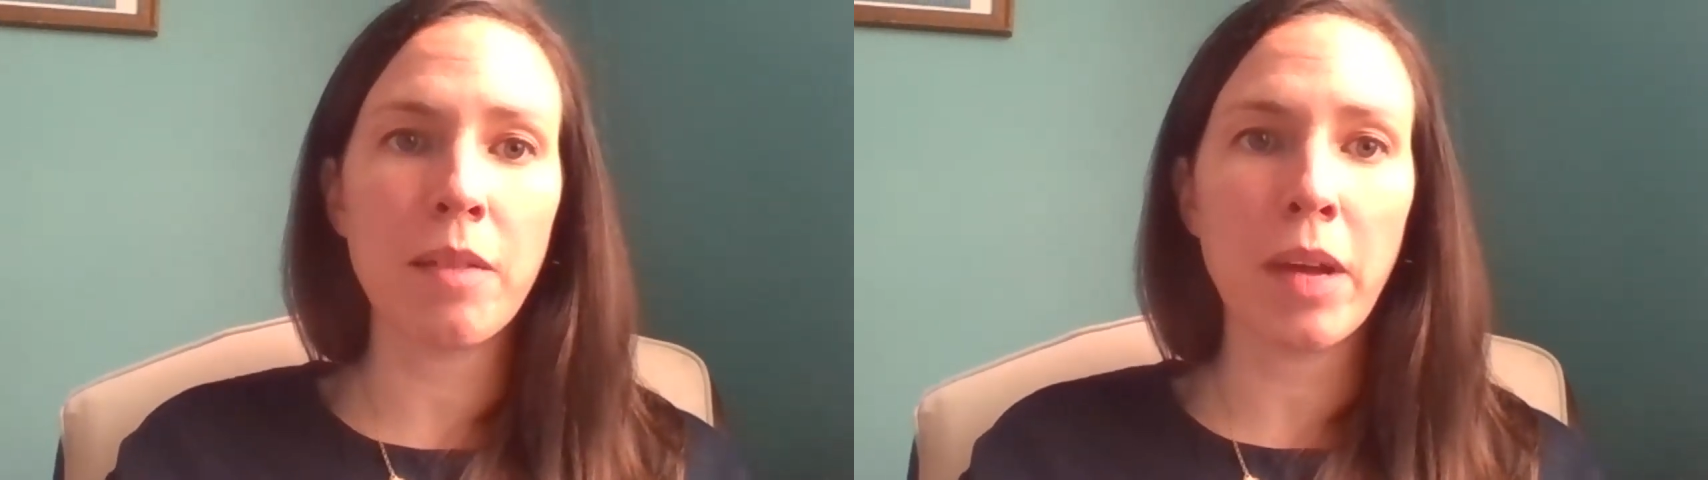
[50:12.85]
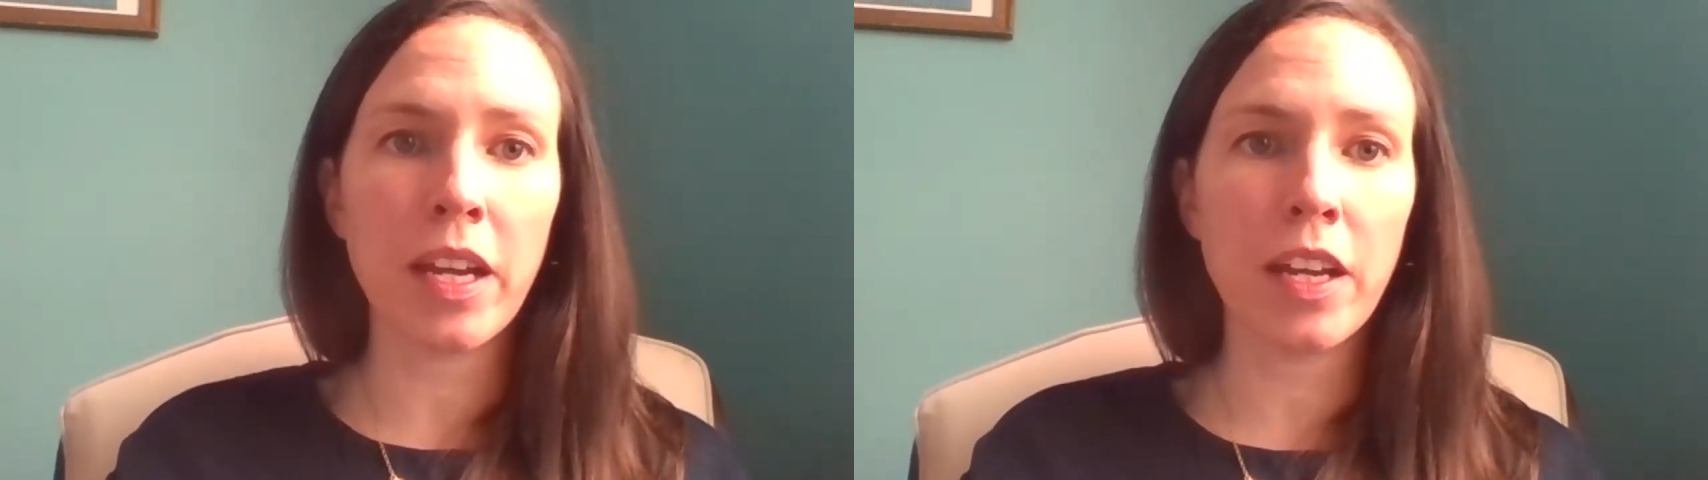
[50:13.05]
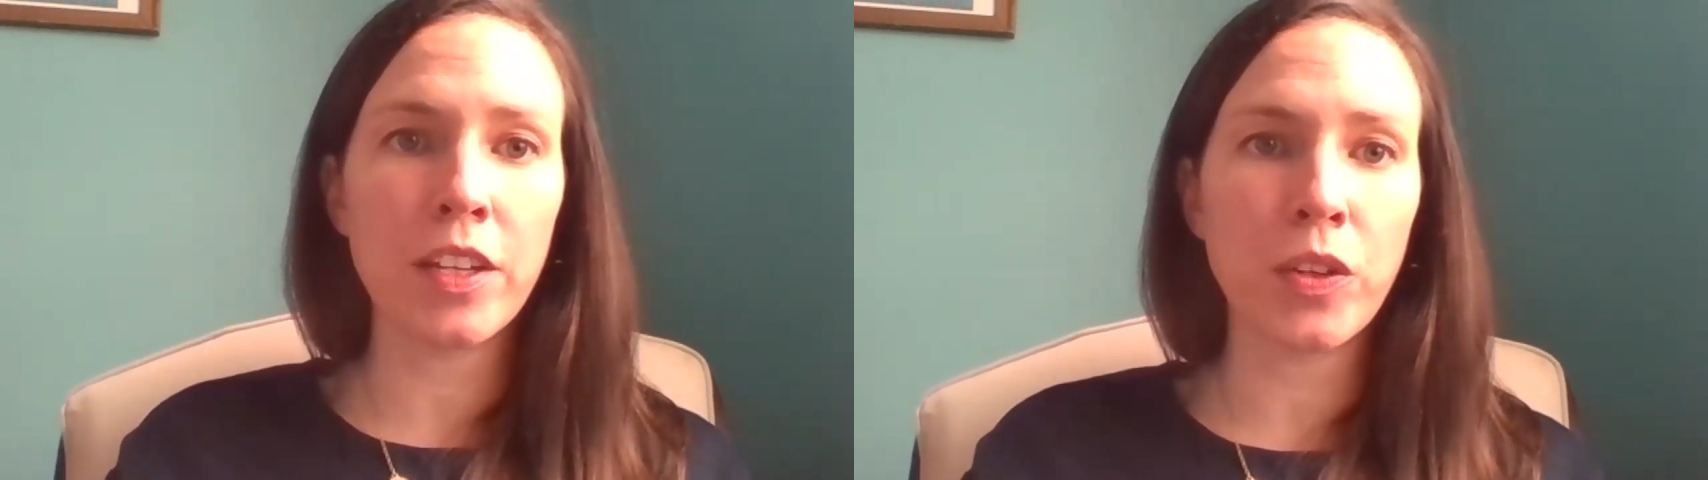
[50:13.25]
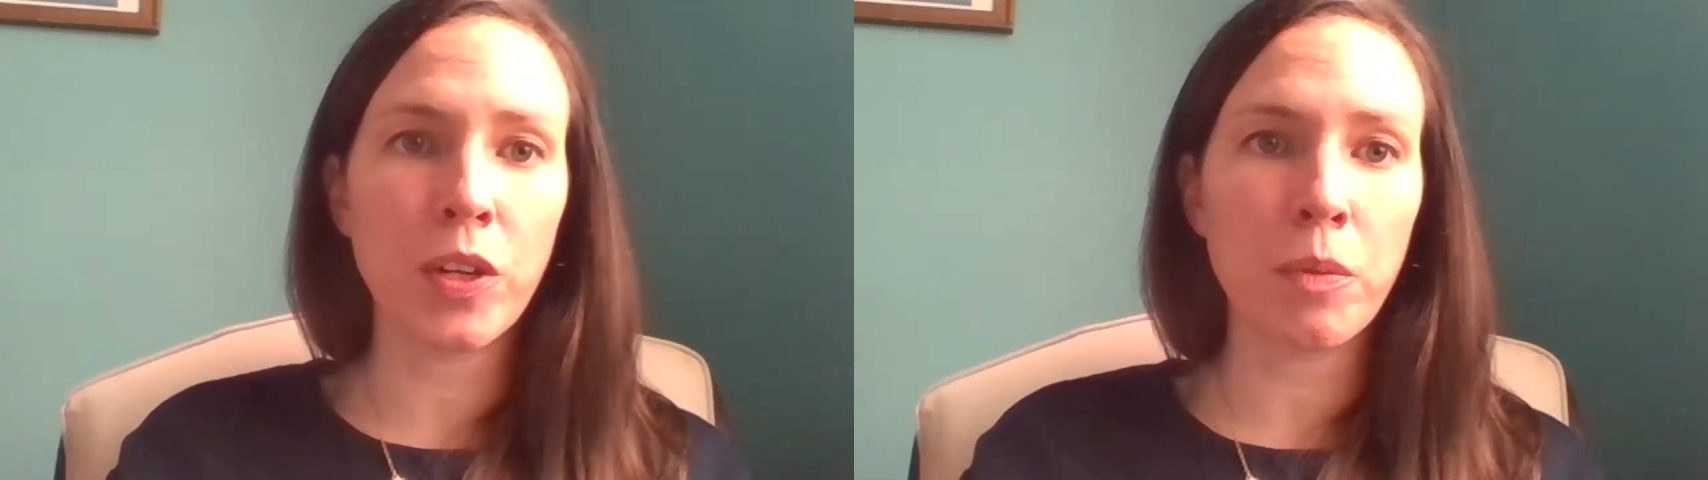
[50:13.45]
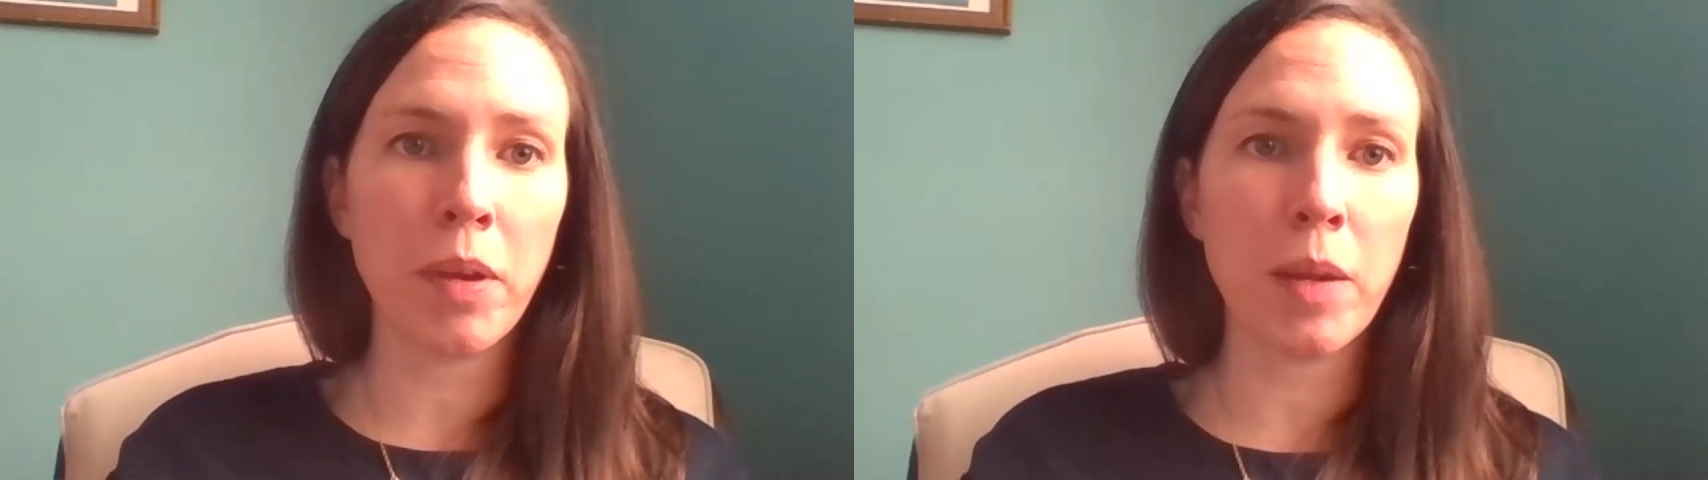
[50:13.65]
and Becca
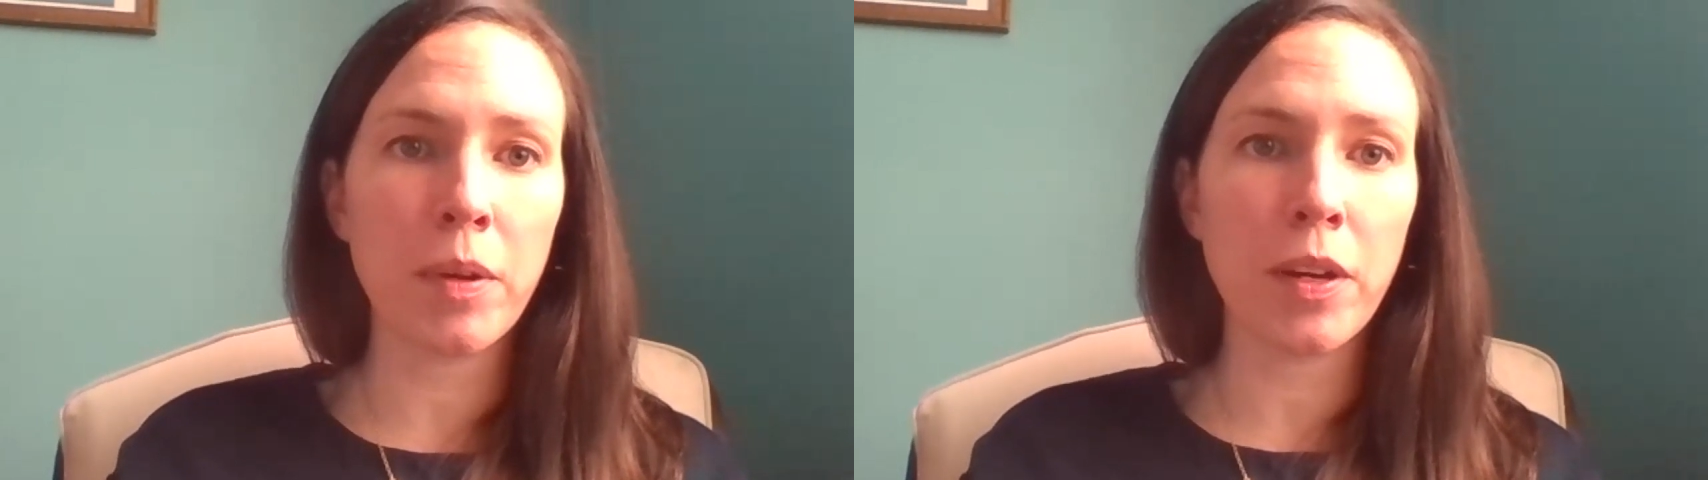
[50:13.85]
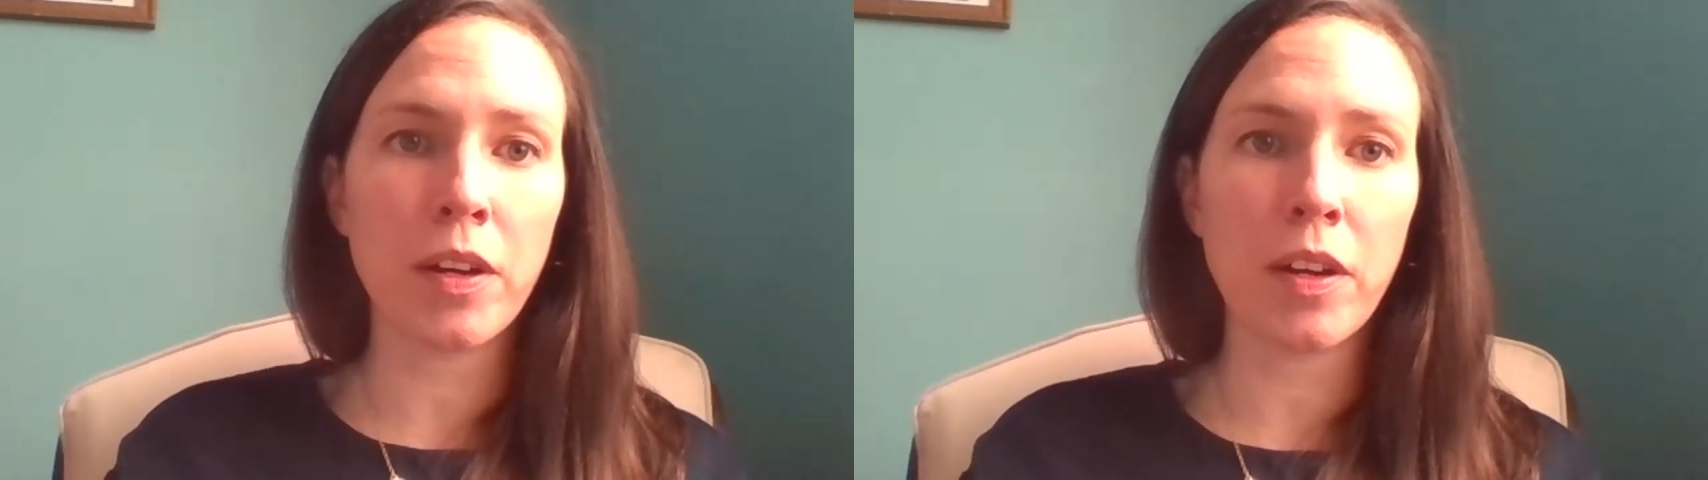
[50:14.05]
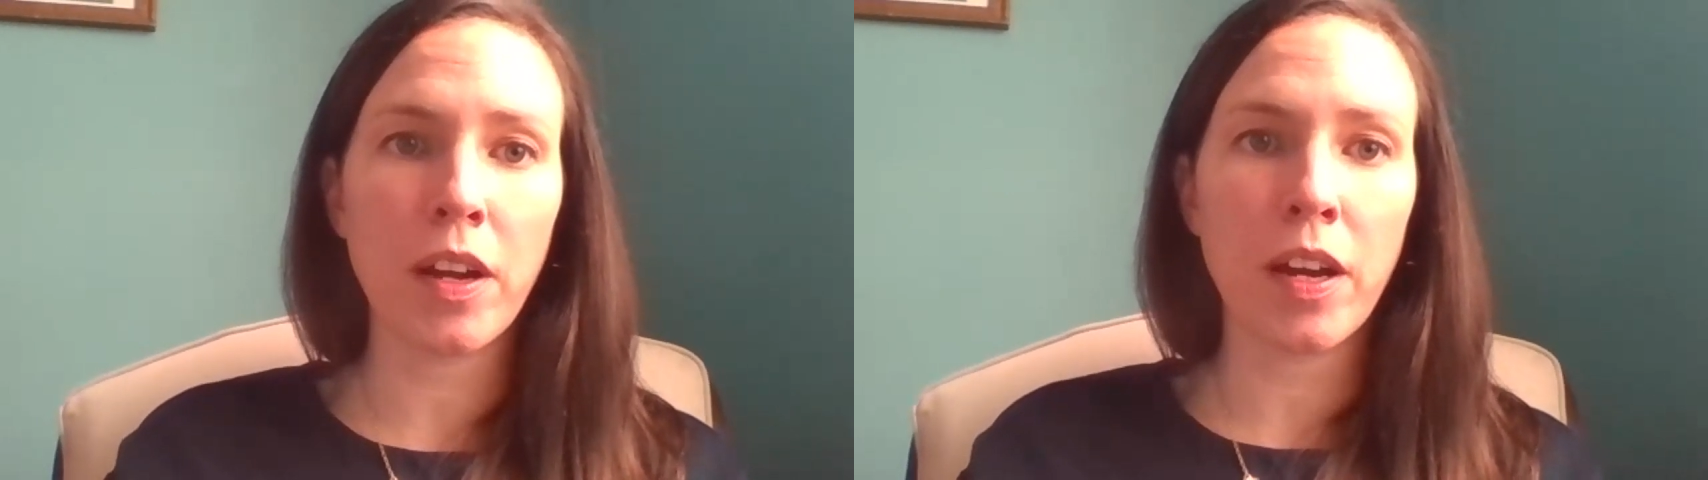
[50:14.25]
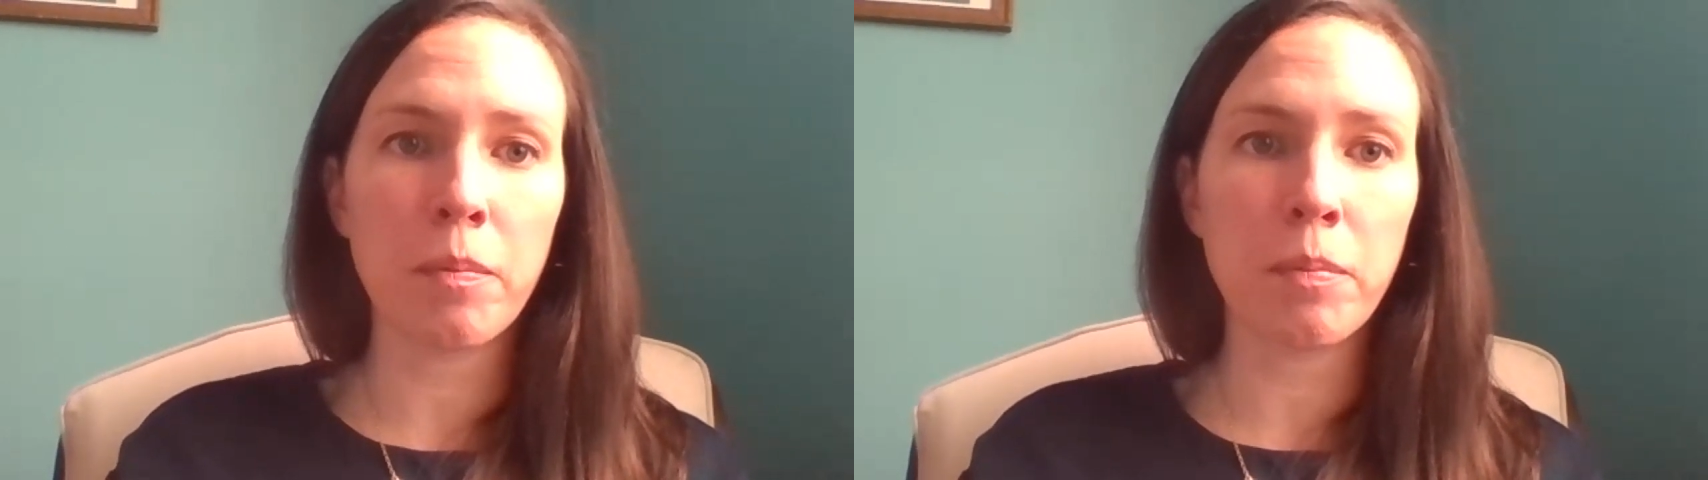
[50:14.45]
your paper uh,